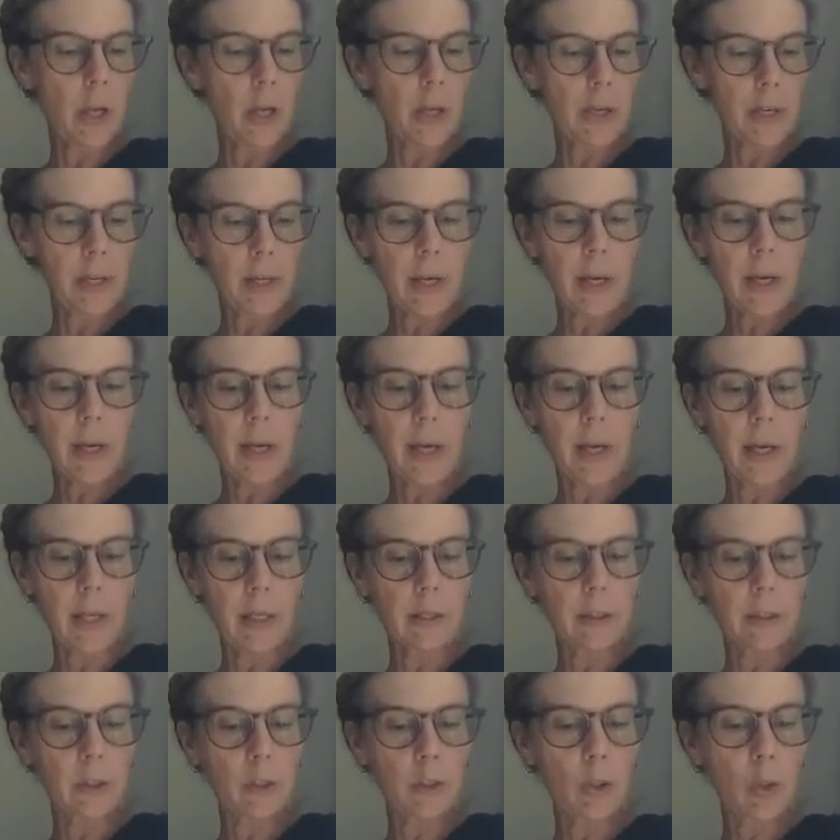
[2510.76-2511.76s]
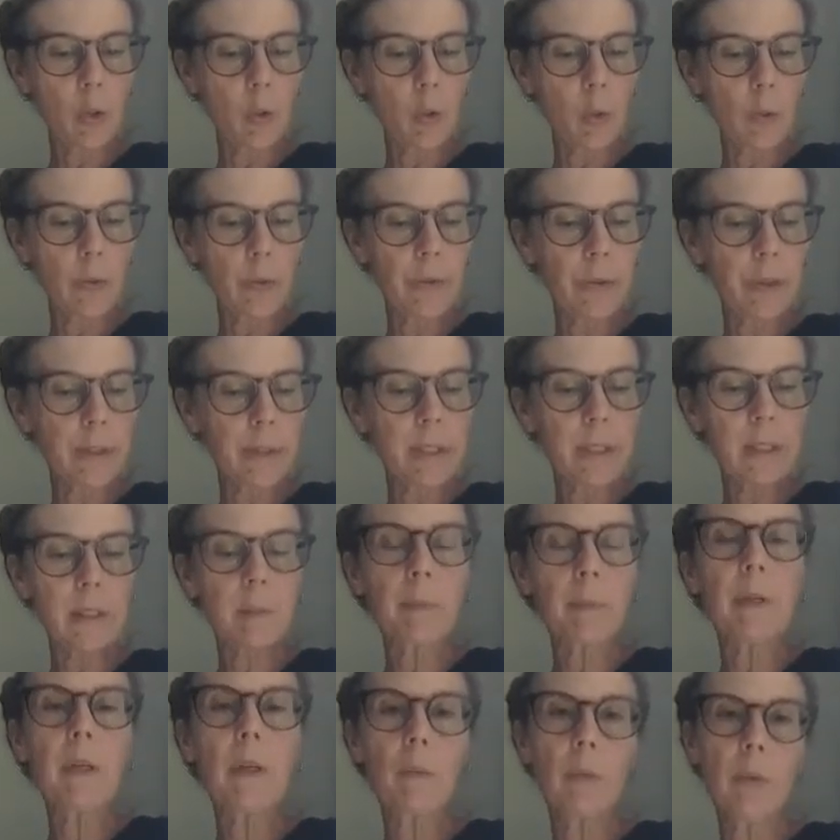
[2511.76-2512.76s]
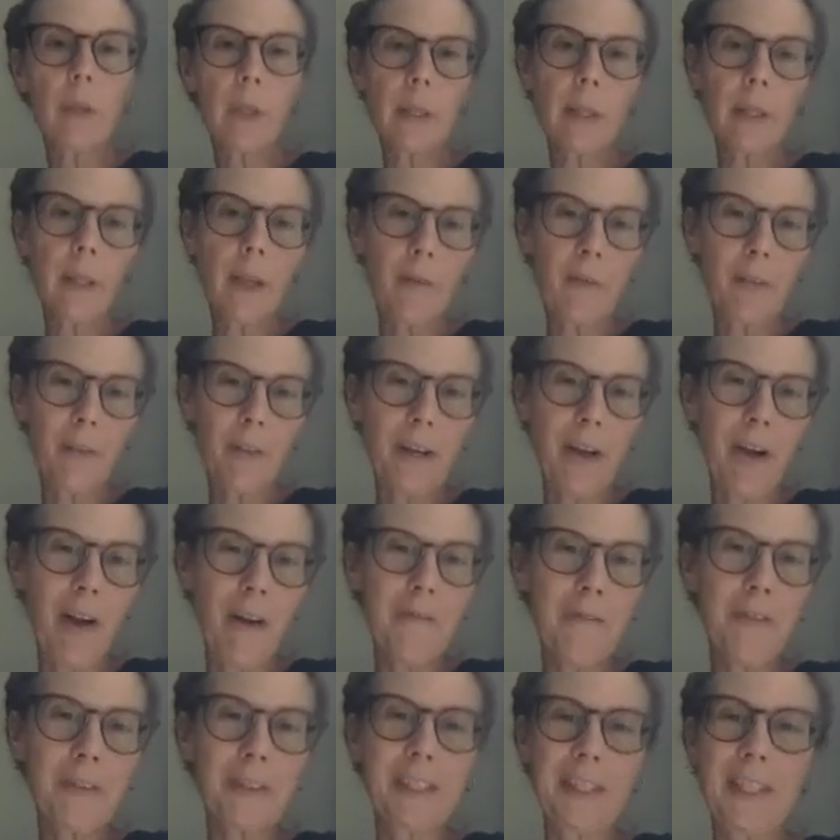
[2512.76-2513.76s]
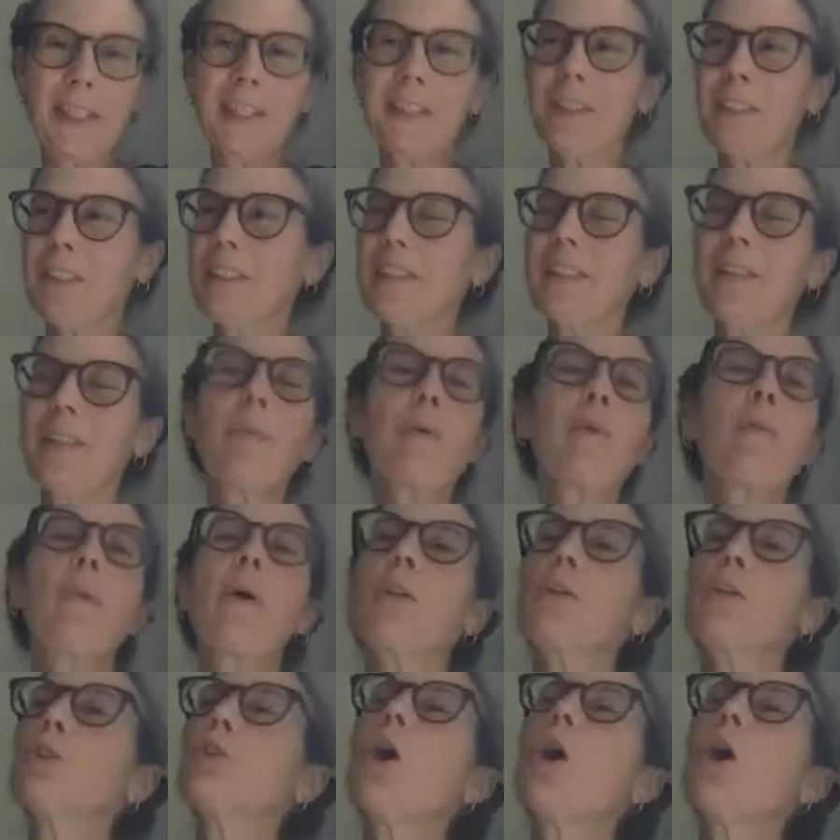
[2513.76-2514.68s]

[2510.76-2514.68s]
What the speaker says: Yeah, so this has been a really lovely conversation. See, we went